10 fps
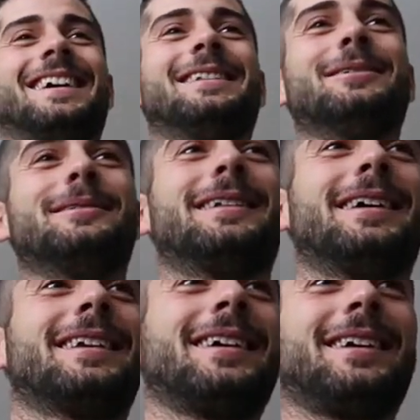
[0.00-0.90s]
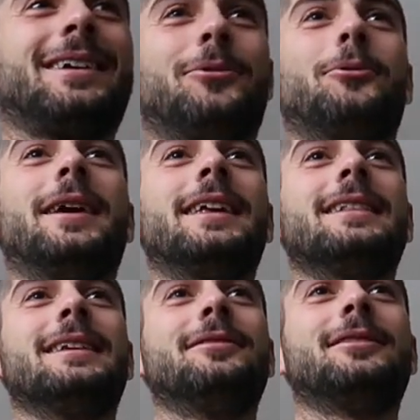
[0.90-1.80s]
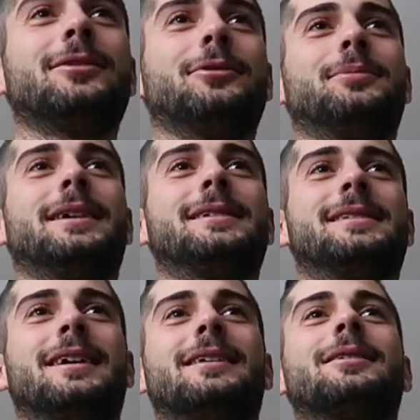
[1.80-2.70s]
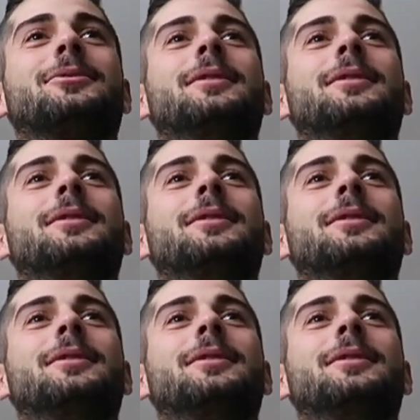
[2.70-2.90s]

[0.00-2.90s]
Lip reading: I look like a weightlifter who plays soccer